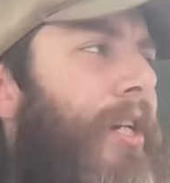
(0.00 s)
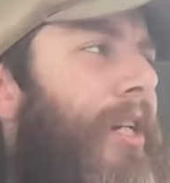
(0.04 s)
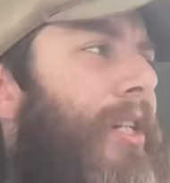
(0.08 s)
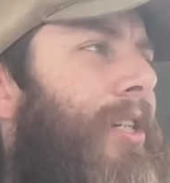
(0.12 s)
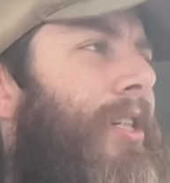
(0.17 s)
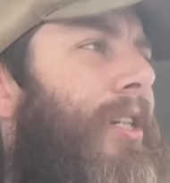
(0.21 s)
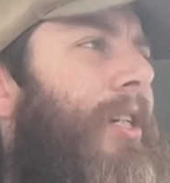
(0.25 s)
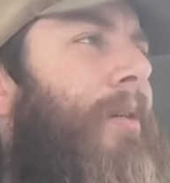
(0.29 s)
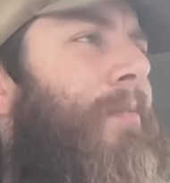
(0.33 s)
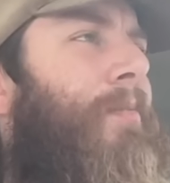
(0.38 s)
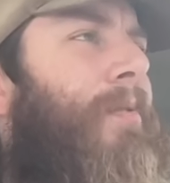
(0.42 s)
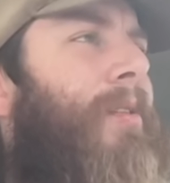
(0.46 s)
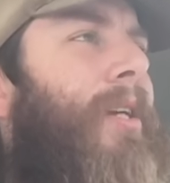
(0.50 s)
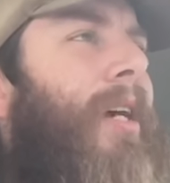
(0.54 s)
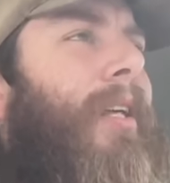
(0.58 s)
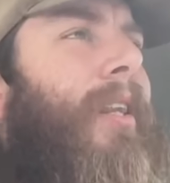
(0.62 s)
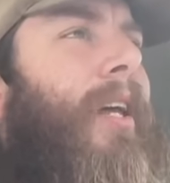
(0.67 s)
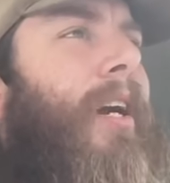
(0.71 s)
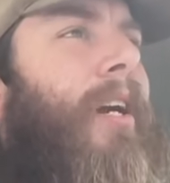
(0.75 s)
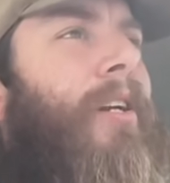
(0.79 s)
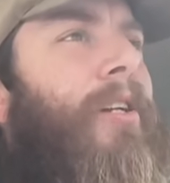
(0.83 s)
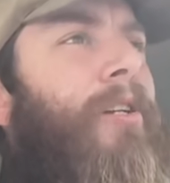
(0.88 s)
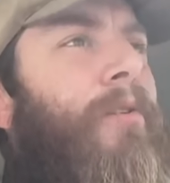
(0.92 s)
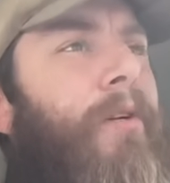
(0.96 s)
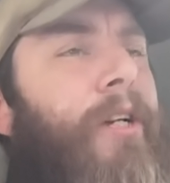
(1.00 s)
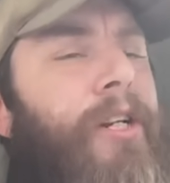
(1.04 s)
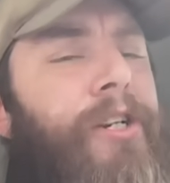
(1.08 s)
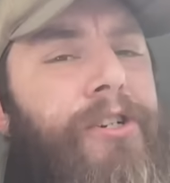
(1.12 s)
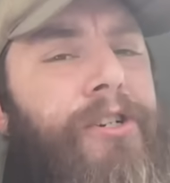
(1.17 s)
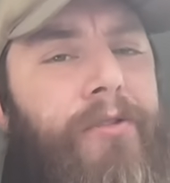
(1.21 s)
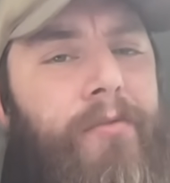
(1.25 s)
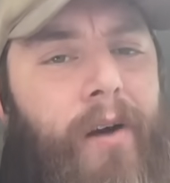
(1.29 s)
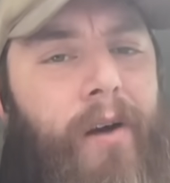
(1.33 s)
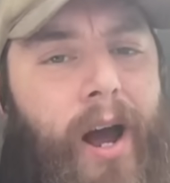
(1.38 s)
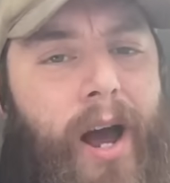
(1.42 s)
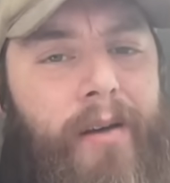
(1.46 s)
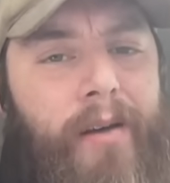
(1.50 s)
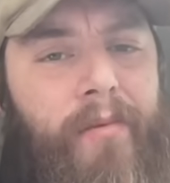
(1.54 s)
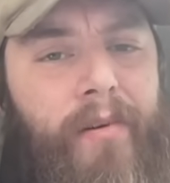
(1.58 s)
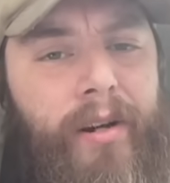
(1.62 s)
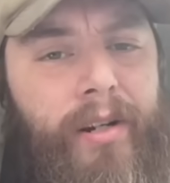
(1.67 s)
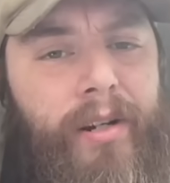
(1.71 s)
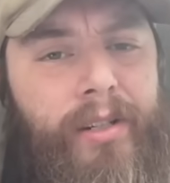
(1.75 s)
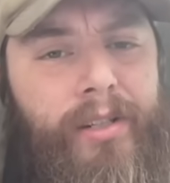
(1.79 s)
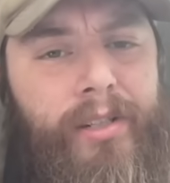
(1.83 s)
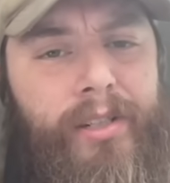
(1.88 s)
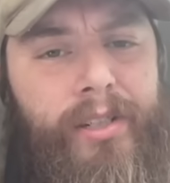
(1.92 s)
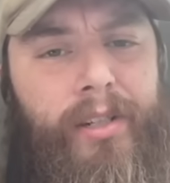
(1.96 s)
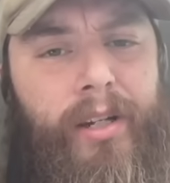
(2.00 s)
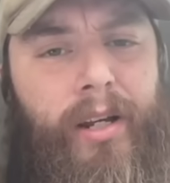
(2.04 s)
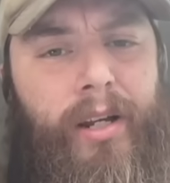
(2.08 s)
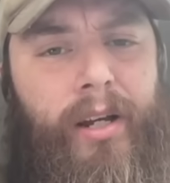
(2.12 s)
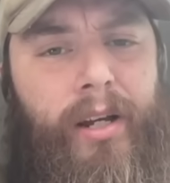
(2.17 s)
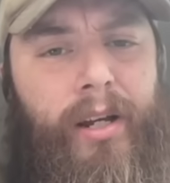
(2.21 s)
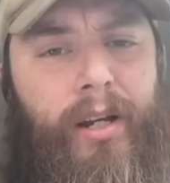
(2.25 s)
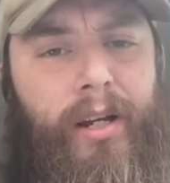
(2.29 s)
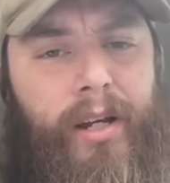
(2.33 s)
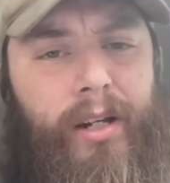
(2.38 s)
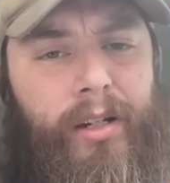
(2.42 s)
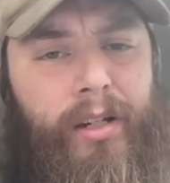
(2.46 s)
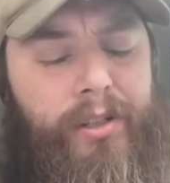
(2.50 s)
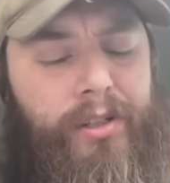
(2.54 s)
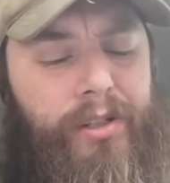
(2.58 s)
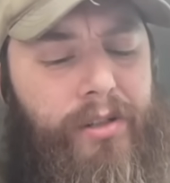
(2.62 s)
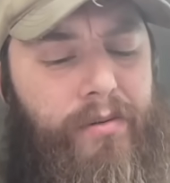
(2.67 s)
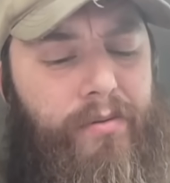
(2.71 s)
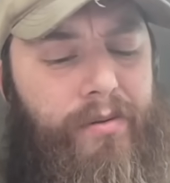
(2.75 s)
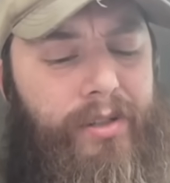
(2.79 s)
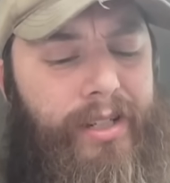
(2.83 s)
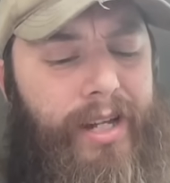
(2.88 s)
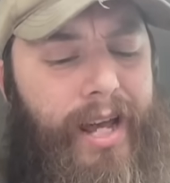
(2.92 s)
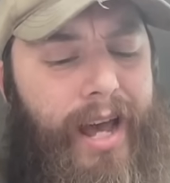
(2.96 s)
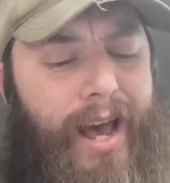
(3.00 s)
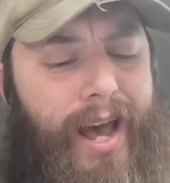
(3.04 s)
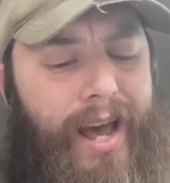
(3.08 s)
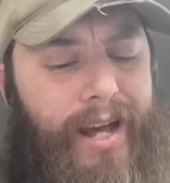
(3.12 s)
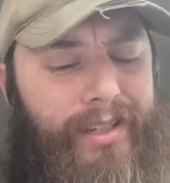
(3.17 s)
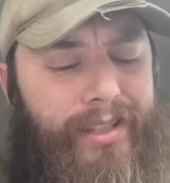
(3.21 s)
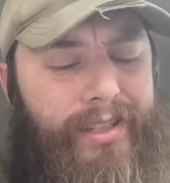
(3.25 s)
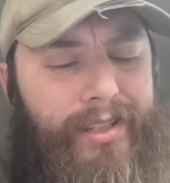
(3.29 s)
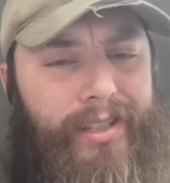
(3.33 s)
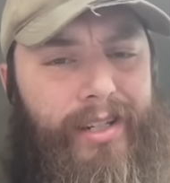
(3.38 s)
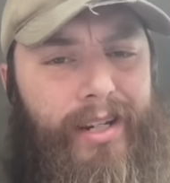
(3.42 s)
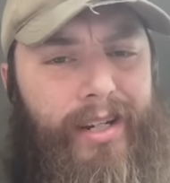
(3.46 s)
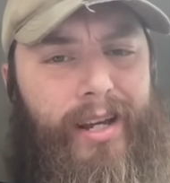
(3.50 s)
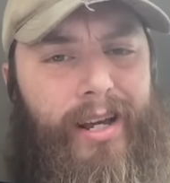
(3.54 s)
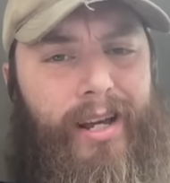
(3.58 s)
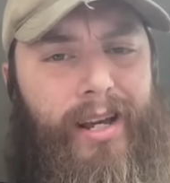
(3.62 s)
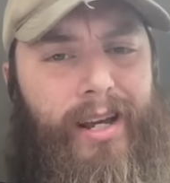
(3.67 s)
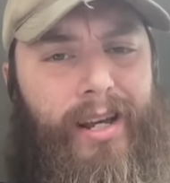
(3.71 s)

And it seems like they are doing dry ones to test